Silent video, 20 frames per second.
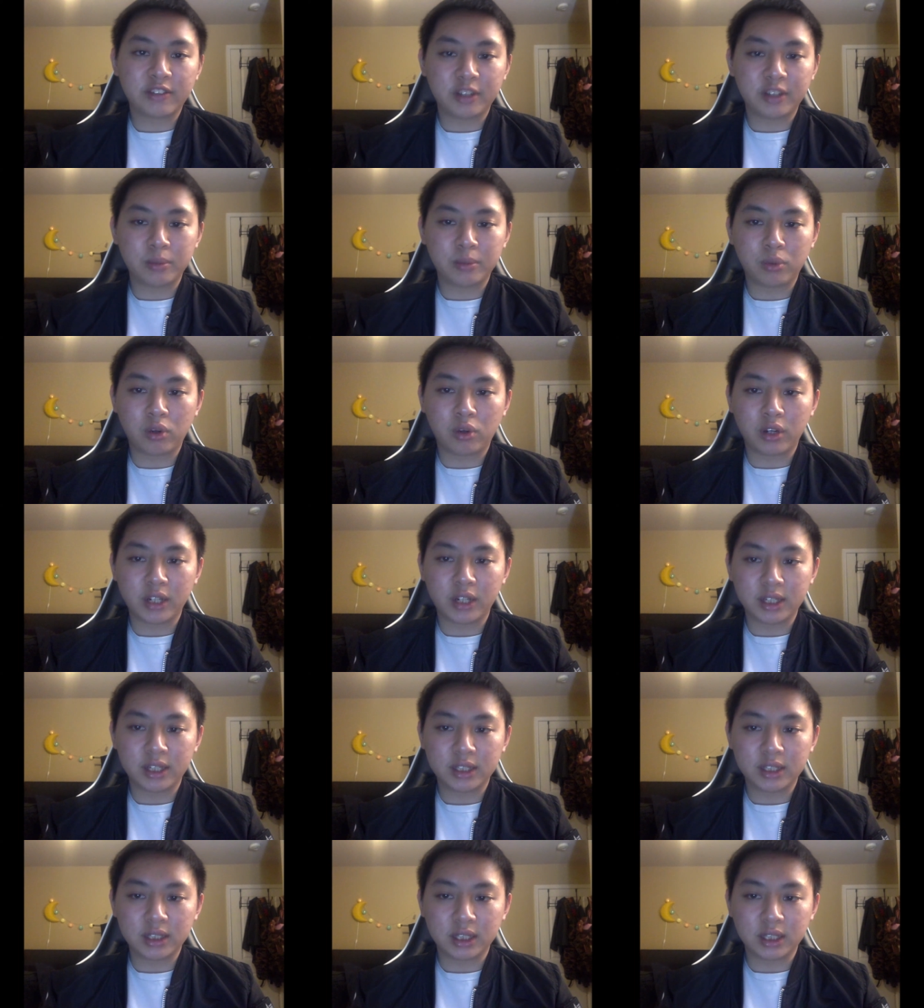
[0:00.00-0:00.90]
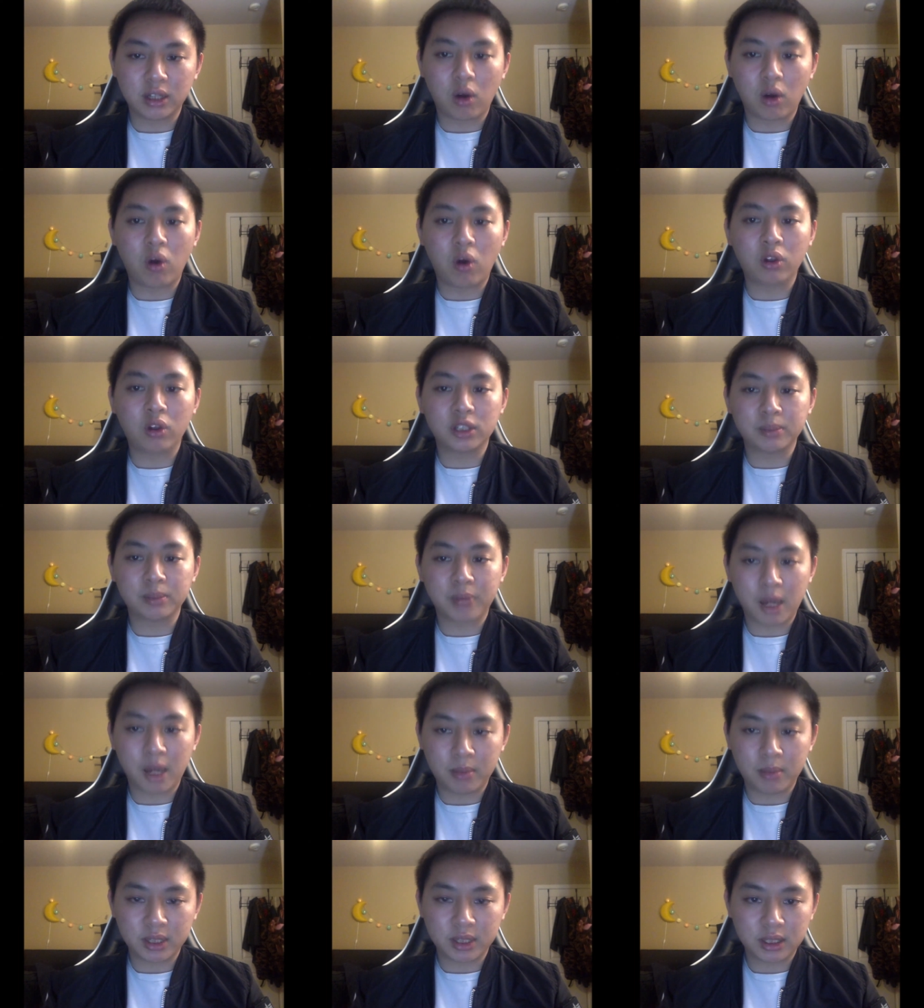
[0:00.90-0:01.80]
employees in all
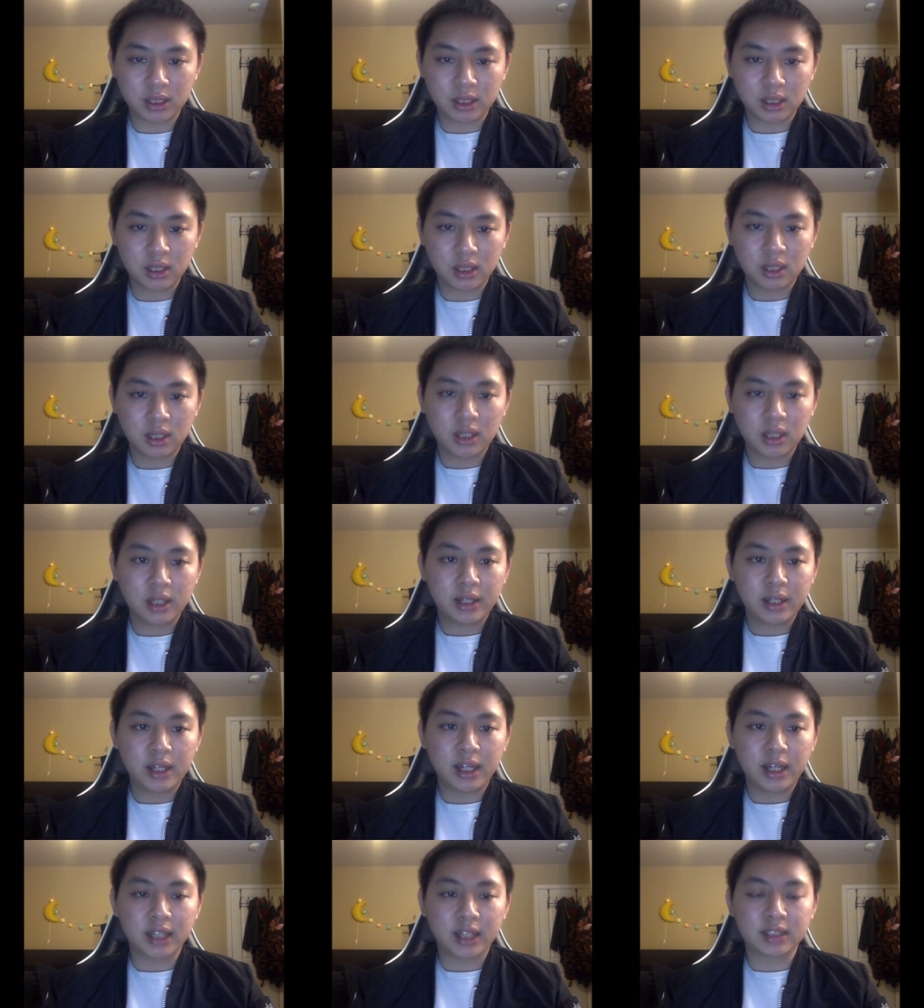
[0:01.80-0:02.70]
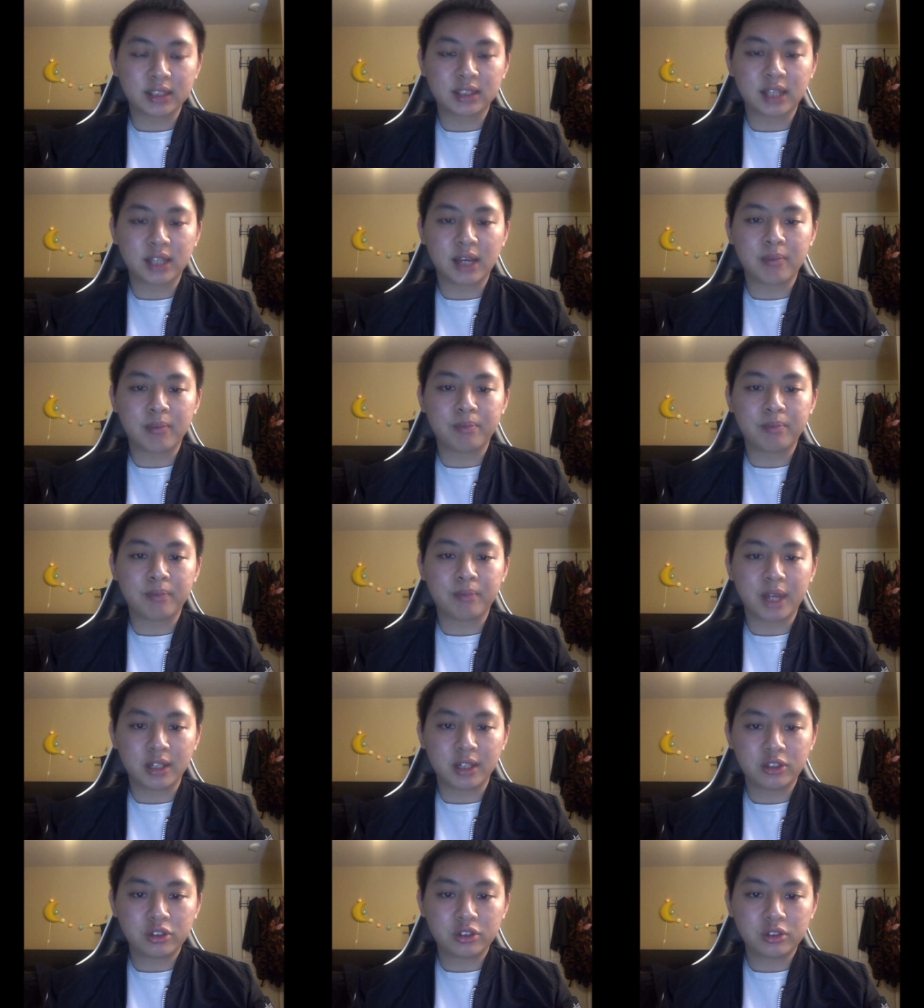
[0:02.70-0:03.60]
departments except
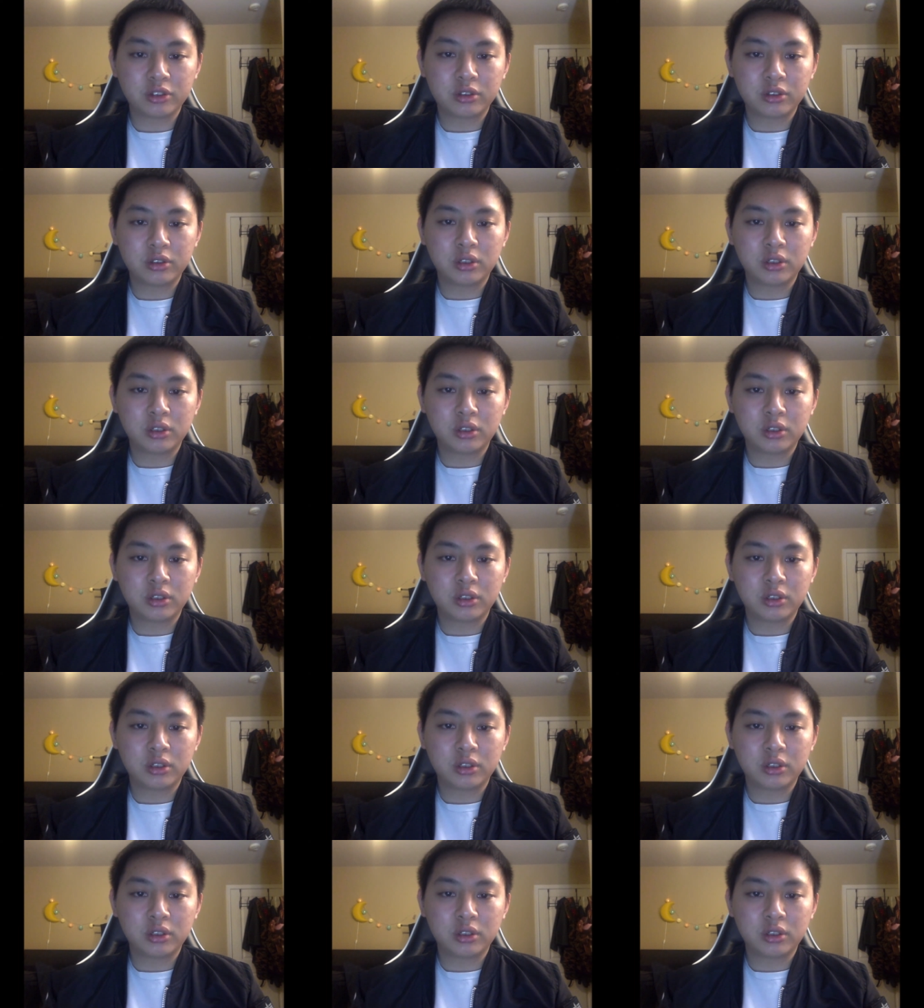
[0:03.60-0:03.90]
manager,